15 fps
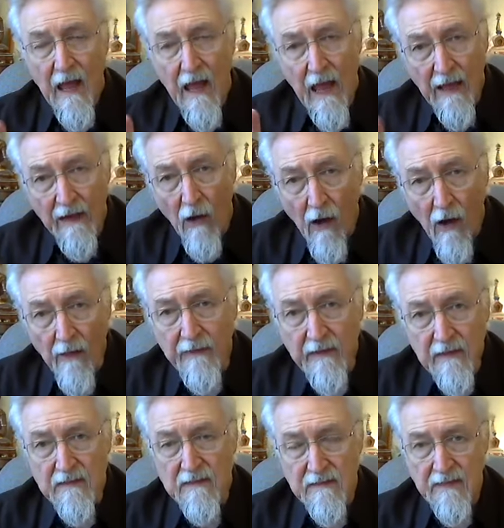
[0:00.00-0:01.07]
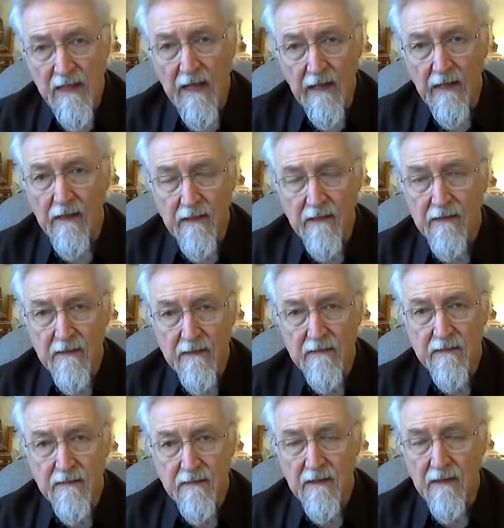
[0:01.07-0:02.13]
And all these
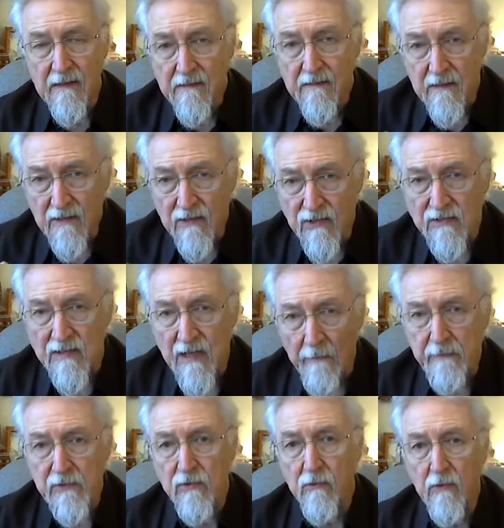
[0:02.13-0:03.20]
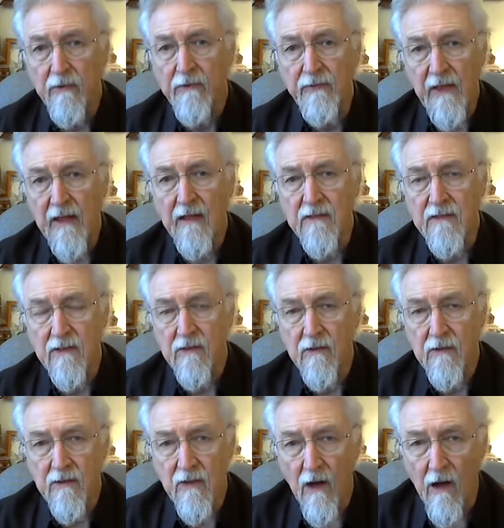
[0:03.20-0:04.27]
things, these conceptual things that
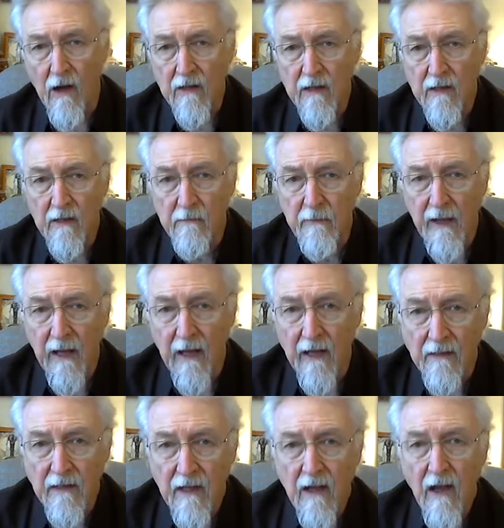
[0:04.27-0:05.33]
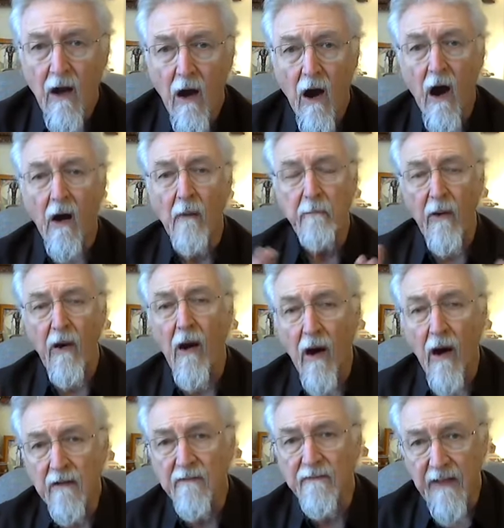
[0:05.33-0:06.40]
you're talking about, are
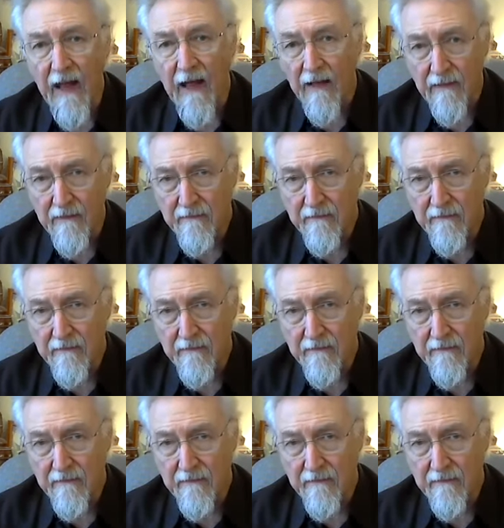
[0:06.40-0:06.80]
part of that.